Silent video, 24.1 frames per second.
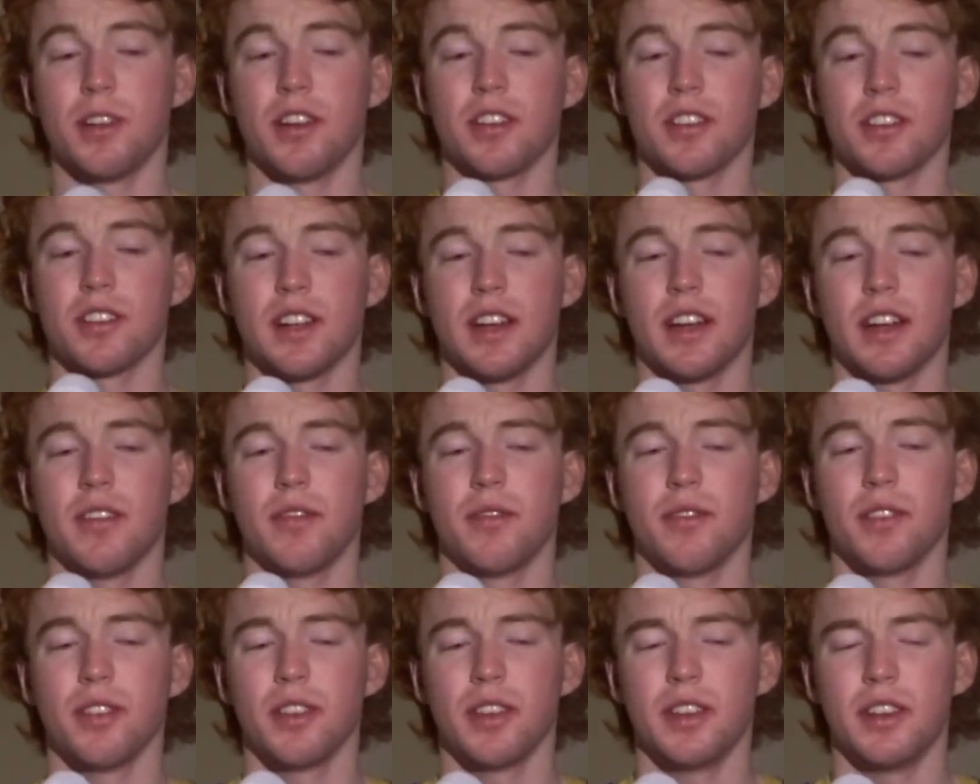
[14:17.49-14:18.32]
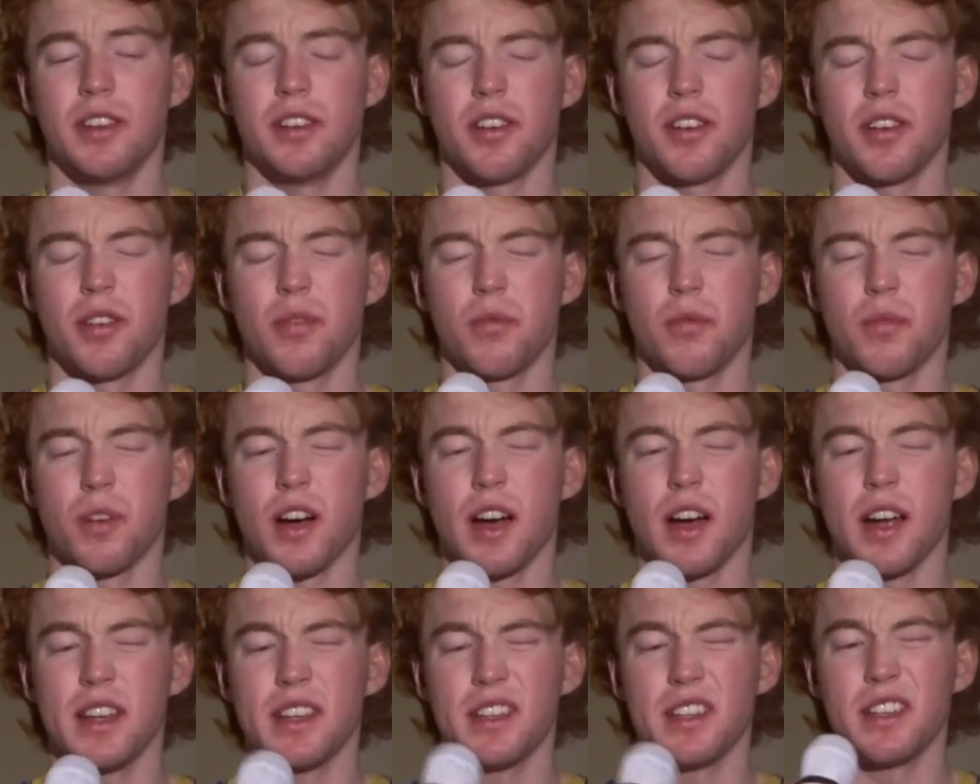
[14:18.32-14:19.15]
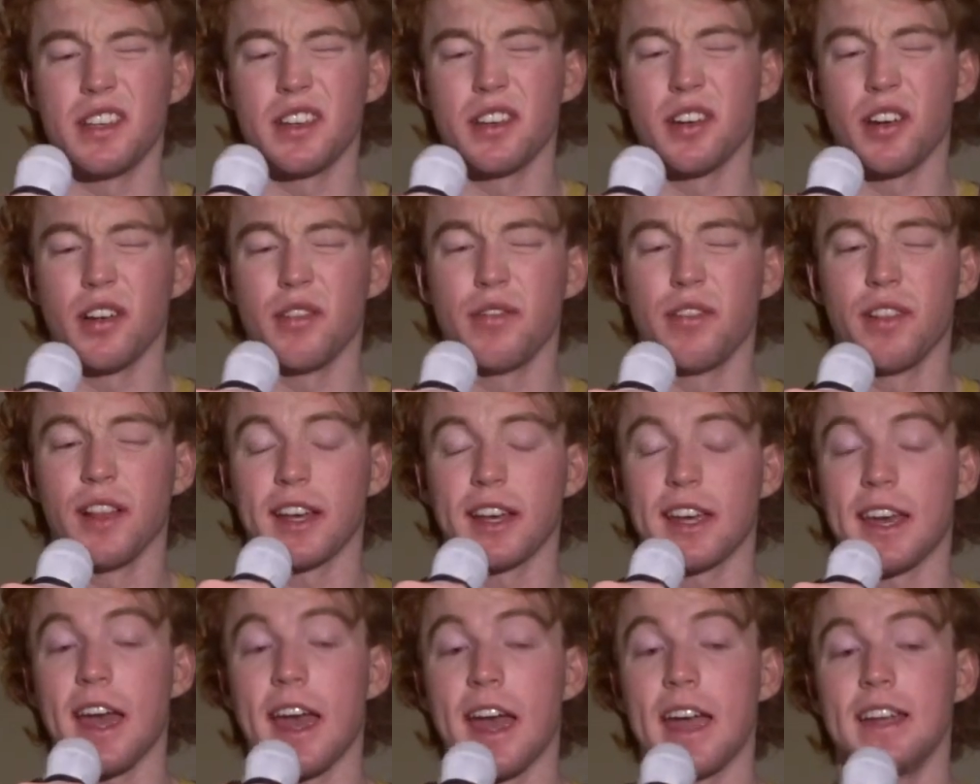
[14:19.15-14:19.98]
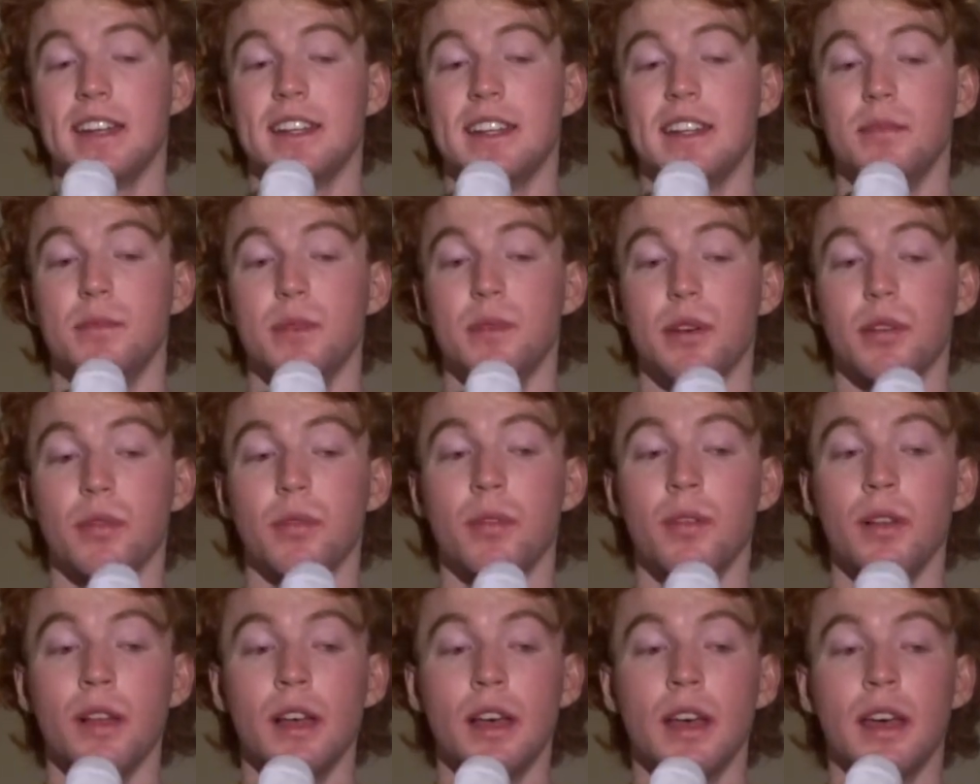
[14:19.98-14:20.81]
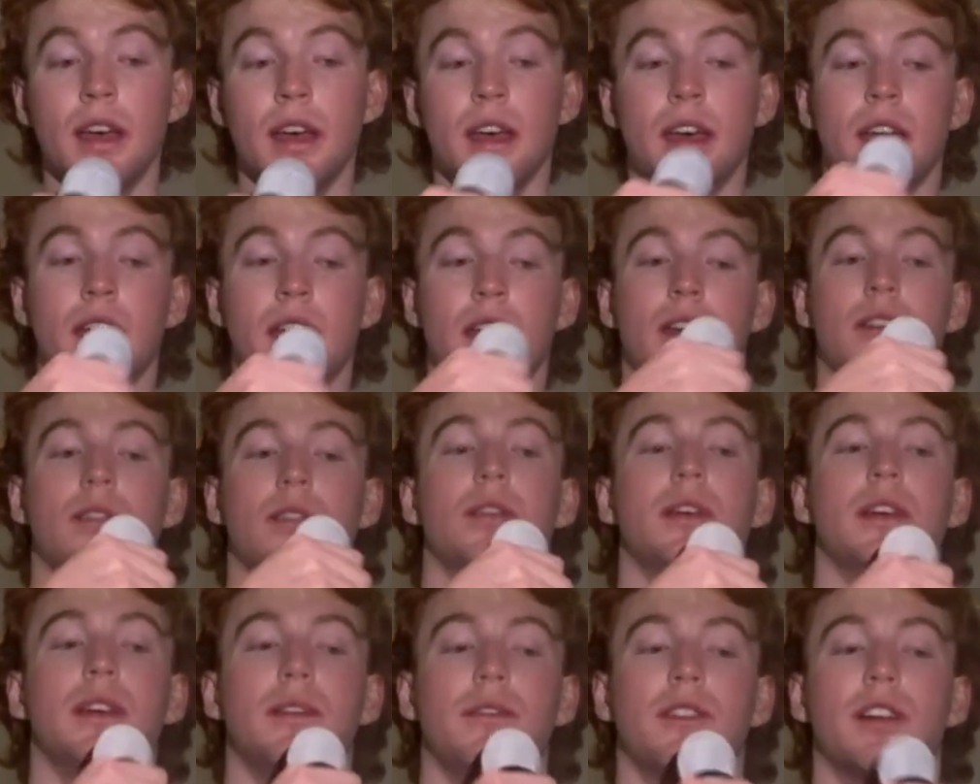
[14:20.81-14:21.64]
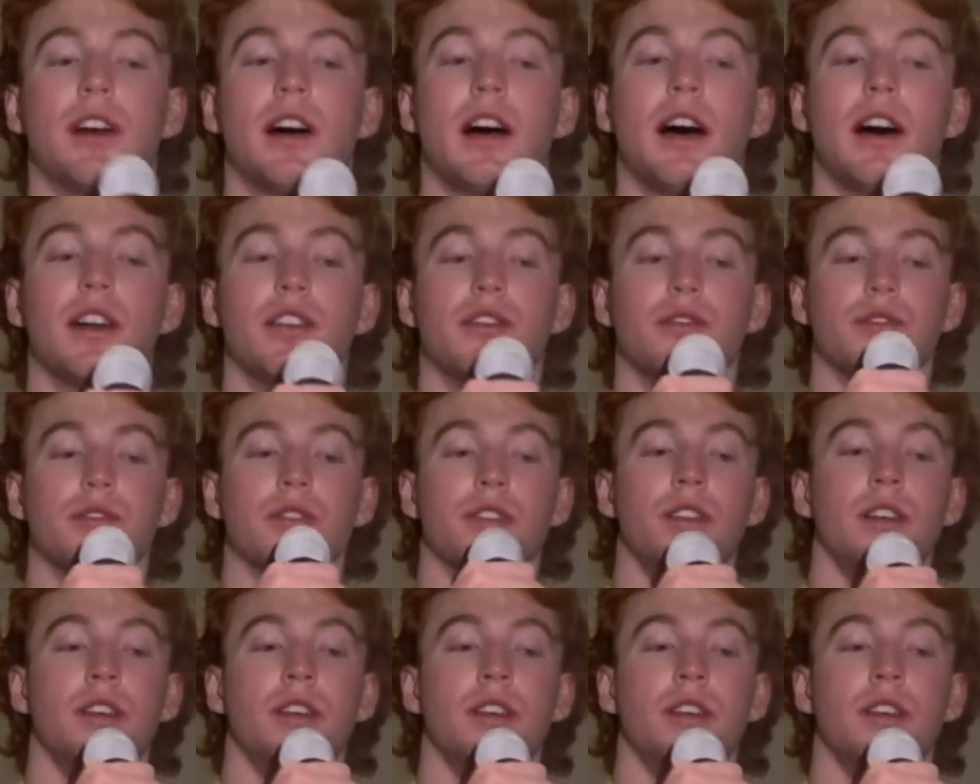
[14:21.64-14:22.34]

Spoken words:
I don't really know why he didn't go for like 80 mil or even 100.